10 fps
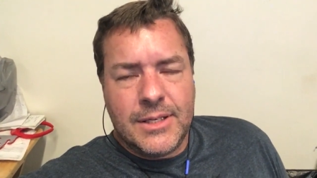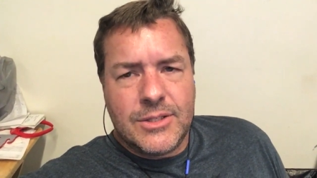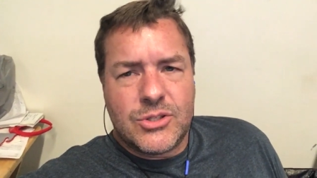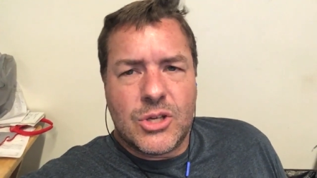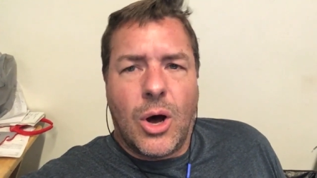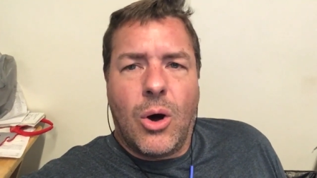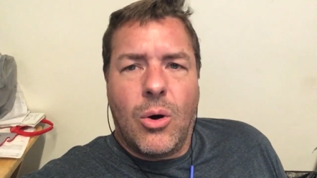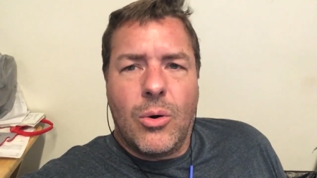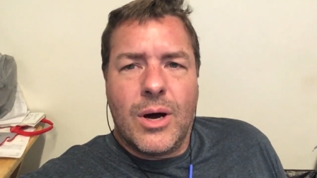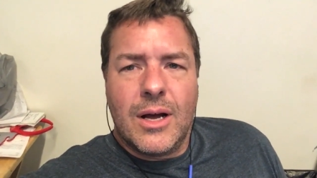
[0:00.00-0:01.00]

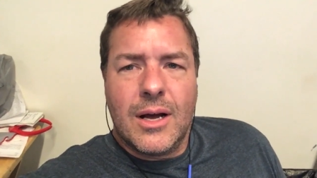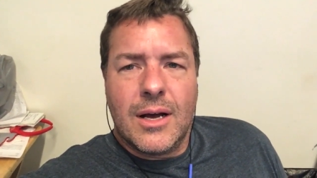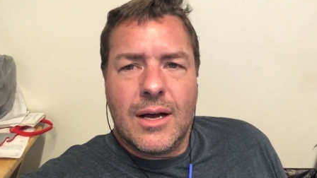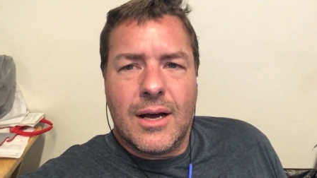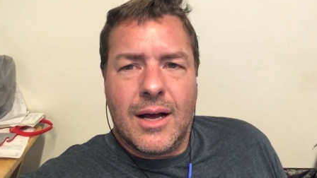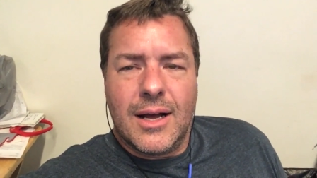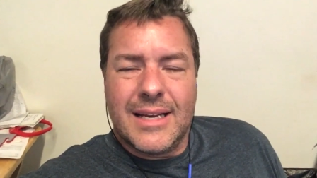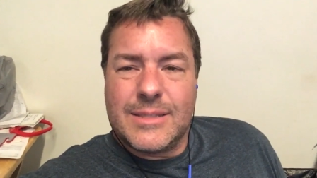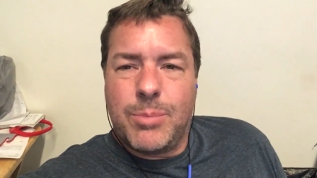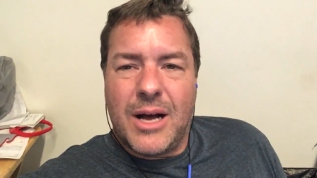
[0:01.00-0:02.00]
So
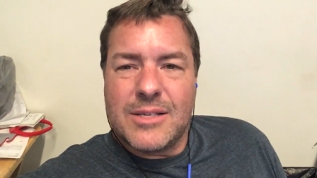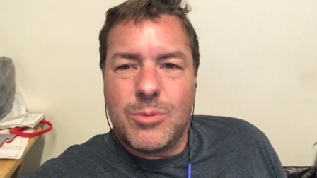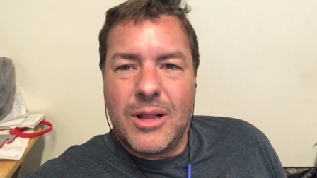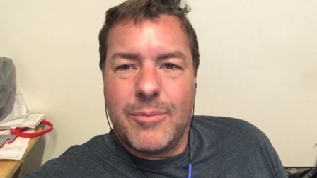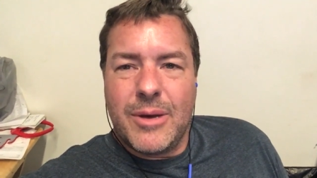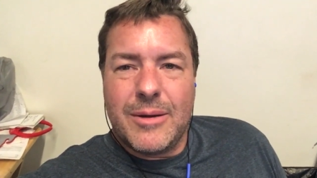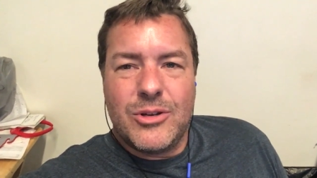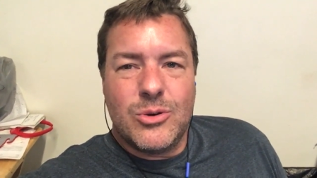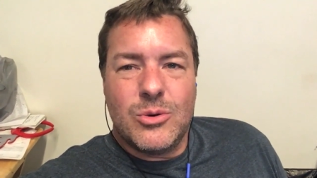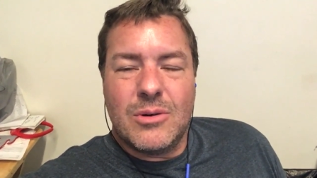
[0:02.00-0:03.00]
it's possible I may do